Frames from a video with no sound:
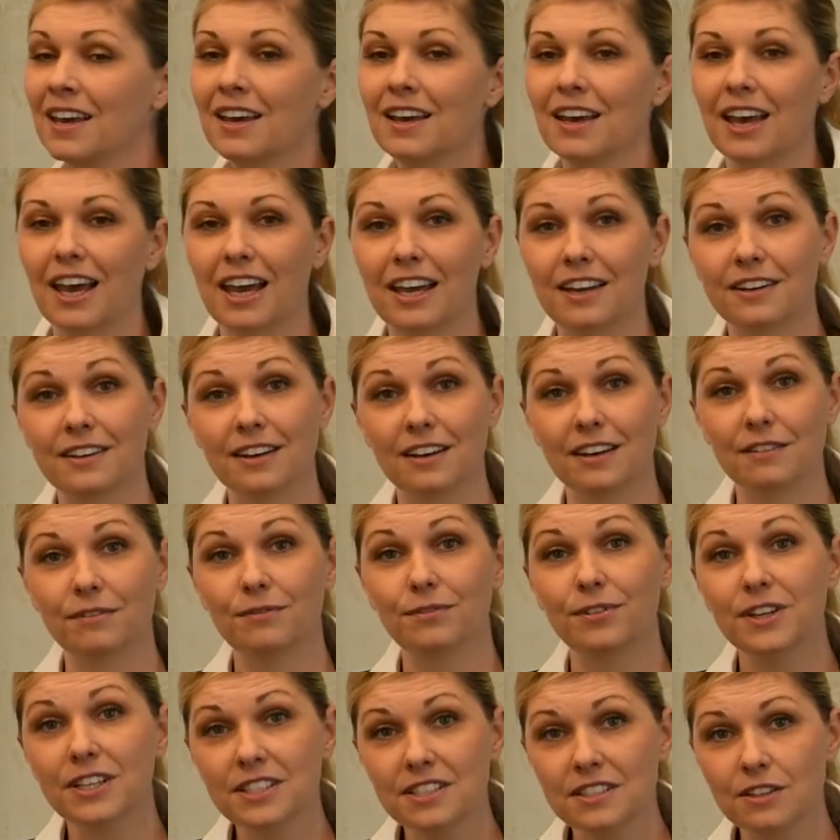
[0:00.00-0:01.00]
And the
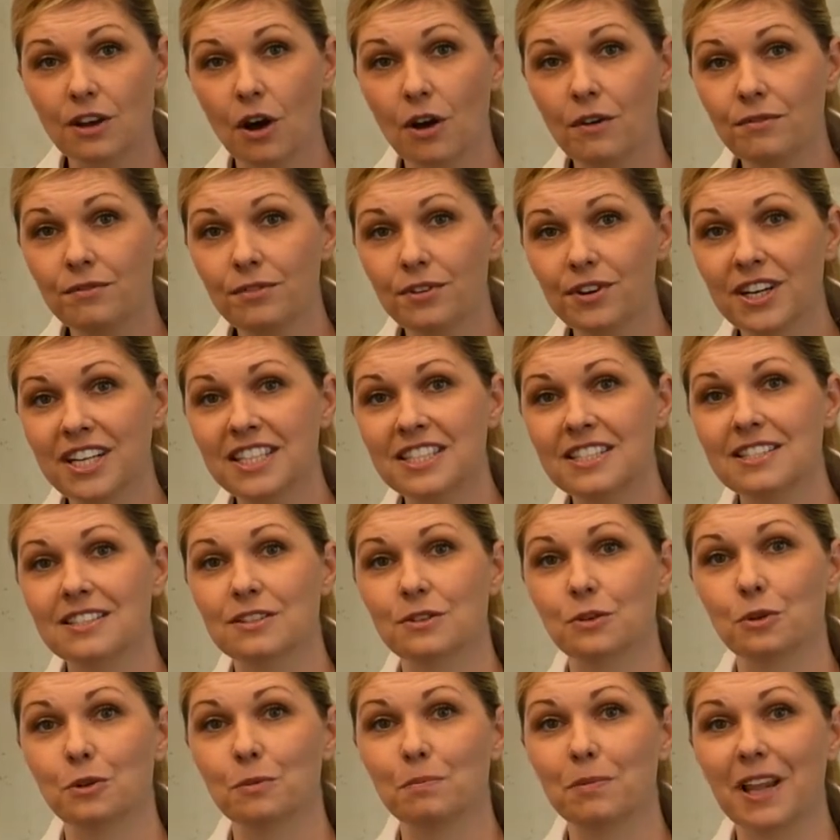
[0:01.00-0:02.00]
first conference
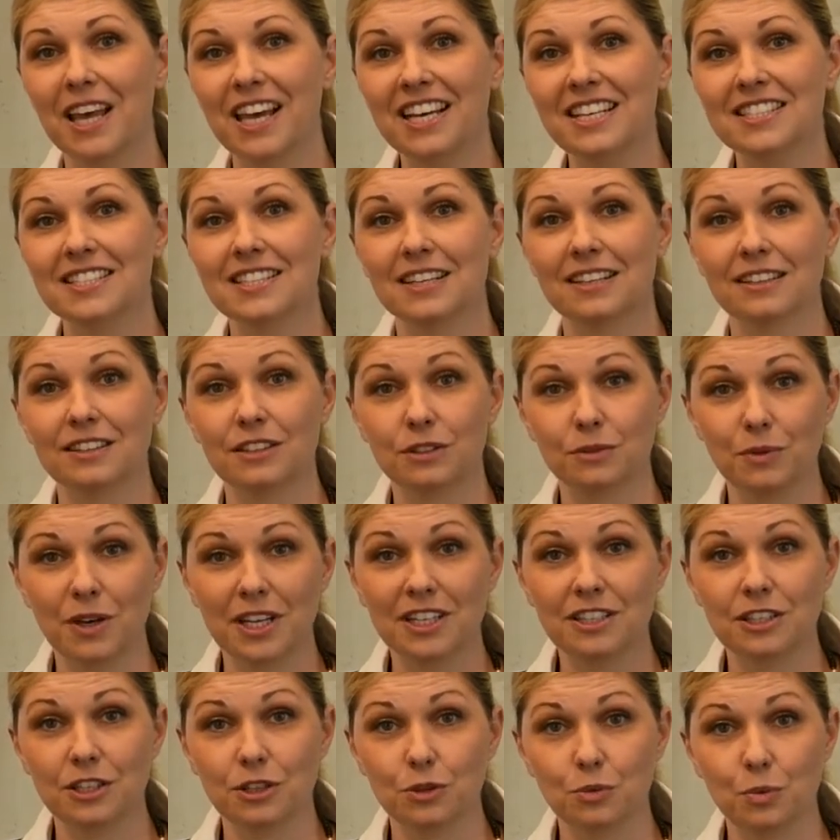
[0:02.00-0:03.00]
took place in
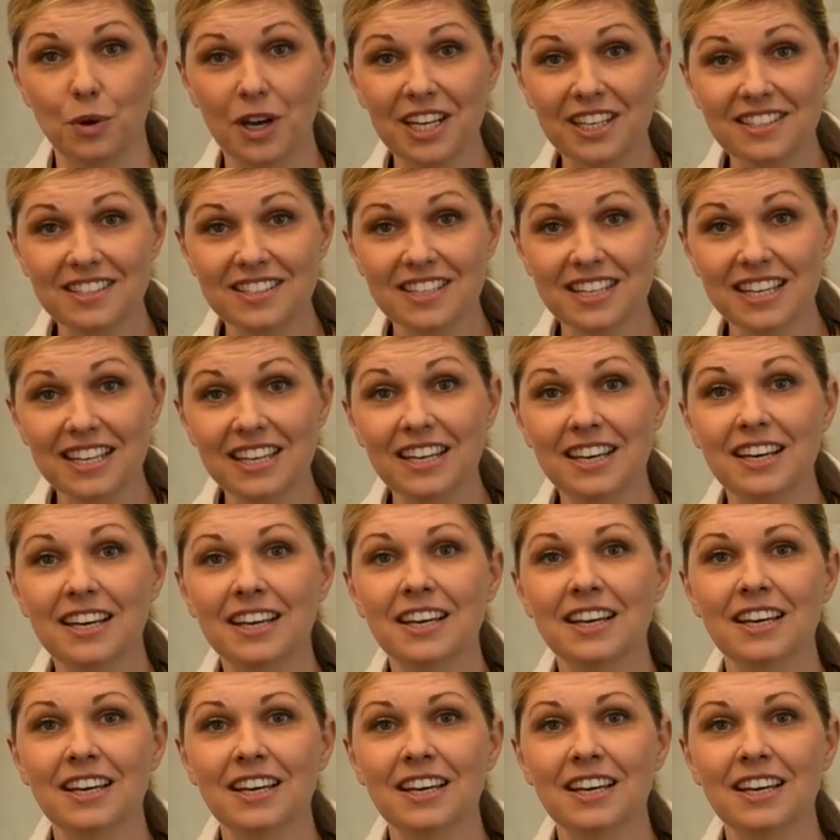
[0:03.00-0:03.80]
2020